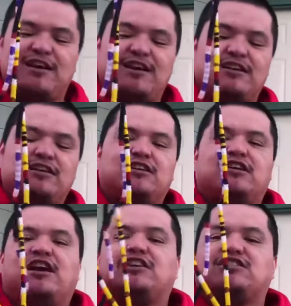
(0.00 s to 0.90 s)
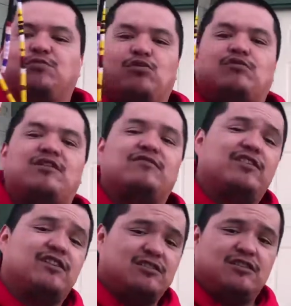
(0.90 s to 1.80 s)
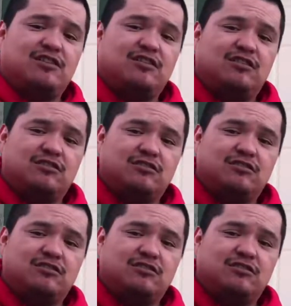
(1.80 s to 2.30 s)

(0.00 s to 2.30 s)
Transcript: man. It's a Pokemon vid, it's like,